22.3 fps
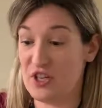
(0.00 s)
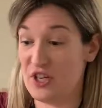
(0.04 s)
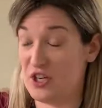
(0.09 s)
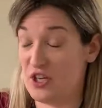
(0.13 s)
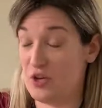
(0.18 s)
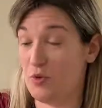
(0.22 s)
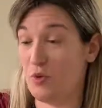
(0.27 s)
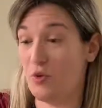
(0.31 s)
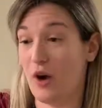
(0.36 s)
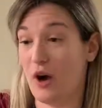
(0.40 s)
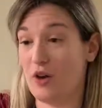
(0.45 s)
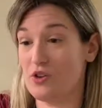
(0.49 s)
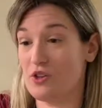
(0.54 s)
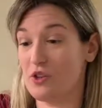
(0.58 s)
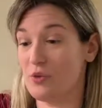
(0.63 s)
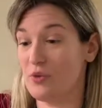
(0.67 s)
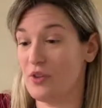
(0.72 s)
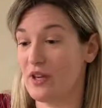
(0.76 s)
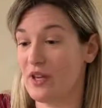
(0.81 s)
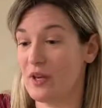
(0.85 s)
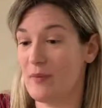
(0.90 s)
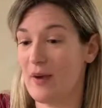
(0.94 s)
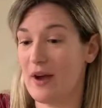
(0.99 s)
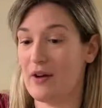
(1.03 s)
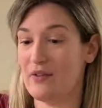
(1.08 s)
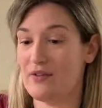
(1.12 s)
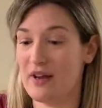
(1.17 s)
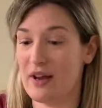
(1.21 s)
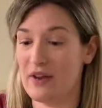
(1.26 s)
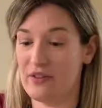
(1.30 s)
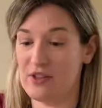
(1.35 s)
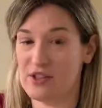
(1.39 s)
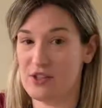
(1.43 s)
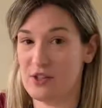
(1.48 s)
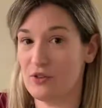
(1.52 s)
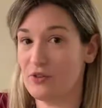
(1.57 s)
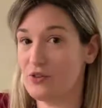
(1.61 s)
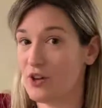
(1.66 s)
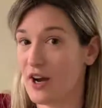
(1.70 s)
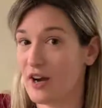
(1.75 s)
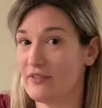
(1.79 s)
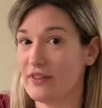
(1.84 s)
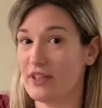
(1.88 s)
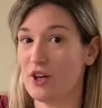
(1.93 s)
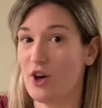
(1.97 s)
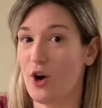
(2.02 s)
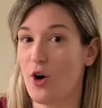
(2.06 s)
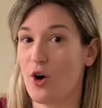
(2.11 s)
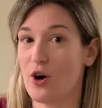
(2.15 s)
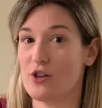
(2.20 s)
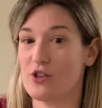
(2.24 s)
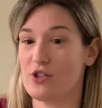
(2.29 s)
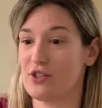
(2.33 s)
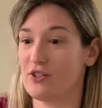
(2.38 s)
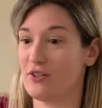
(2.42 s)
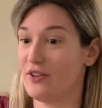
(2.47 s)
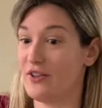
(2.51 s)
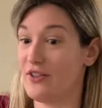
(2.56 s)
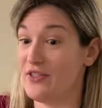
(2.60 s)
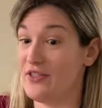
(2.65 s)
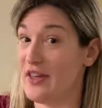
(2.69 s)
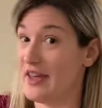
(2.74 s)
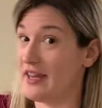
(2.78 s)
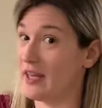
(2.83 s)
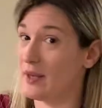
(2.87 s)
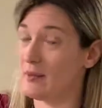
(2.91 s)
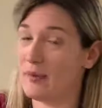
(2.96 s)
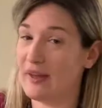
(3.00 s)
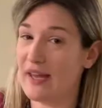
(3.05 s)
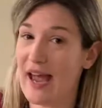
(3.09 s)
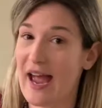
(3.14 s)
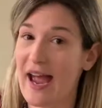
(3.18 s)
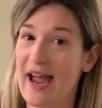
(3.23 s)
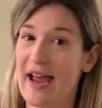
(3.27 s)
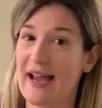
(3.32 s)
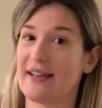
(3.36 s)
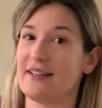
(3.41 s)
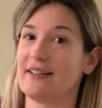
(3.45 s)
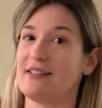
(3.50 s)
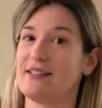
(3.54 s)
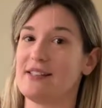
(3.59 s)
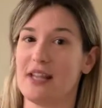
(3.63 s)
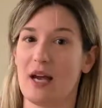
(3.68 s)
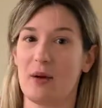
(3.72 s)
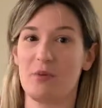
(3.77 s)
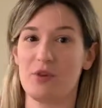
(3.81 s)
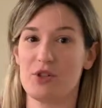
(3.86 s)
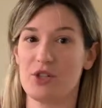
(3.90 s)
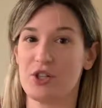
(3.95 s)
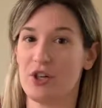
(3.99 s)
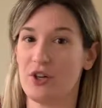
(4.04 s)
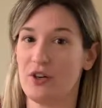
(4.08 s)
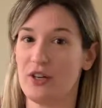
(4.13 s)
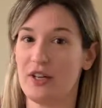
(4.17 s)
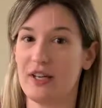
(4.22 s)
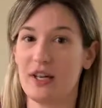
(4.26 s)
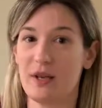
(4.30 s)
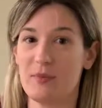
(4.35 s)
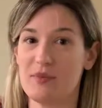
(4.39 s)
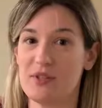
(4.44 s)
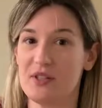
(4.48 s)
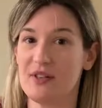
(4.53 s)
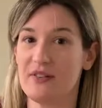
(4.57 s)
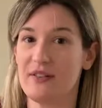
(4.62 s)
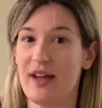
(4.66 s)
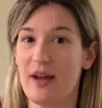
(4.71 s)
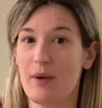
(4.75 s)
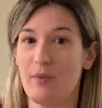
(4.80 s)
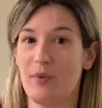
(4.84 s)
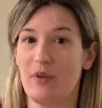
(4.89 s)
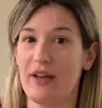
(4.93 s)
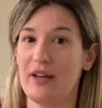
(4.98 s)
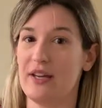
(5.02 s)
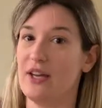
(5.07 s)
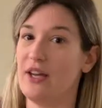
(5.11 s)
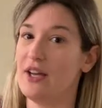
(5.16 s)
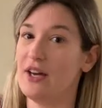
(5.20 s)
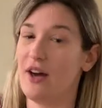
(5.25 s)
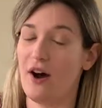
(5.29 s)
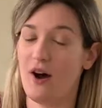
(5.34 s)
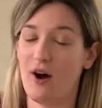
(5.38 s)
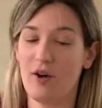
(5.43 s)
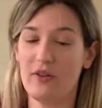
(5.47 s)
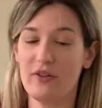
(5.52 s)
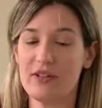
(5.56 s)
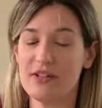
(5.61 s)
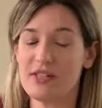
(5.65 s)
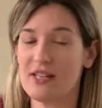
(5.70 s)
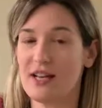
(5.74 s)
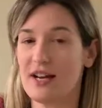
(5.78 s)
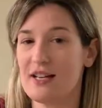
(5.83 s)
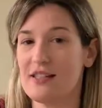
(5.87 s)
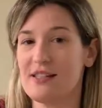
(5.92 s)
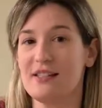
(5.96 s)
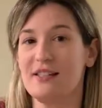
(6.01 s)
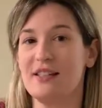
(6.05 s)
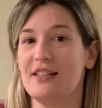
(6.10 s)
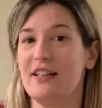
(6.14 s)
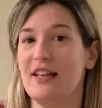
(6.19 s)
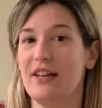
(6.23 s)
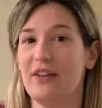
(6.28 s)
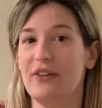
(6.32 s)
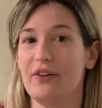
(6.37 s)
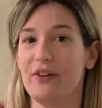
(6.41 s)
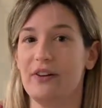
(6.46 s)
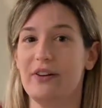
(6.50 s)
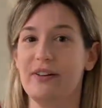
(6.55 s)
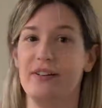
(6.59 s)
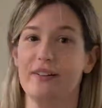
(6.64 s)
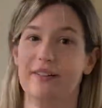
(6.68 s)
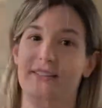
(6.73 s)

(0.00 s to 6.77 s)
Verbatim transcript: you also think about now the self-driving cars. They can be hacked. Cybersecurity comes into that play. All this ties in together.